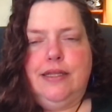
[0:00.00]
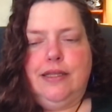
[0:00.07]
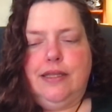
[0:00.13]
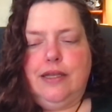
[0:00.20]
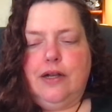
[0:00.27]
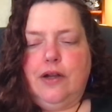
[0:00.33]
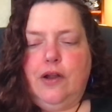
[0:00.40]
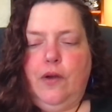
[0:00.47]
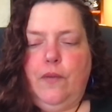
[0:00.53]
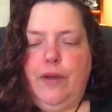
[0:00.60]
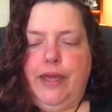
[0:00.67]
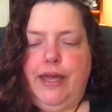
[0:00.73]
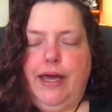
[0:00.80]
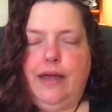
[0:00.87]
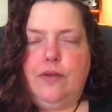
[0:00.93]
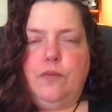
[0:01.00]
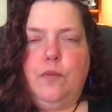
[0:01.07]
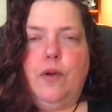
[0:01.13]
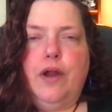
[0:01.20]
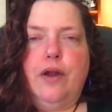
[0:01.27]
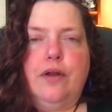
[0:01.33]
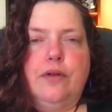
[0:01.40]
that are going on,
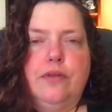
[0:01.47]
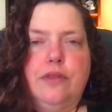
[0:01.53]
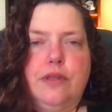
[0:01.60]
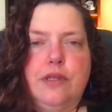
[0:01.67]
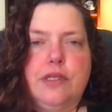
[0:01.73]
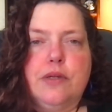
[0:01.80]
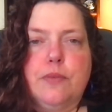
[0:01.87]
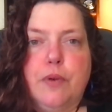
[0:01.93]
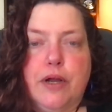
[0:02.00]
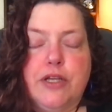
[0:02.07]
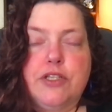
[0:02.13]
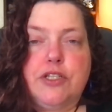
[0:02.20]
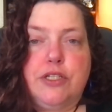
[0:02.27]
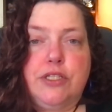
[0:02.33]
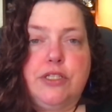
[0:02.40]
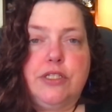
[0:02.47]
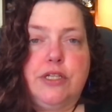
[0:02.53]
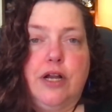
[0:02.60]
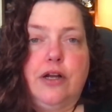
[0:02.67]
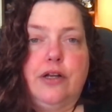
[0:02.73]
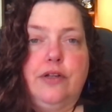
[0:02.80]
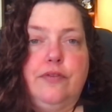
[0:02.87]
where the depression
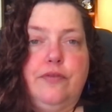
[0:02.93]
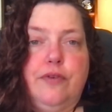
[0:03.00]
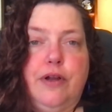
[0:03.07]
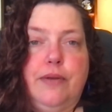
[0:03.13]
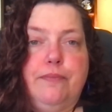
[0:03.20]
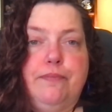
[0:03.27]
started from.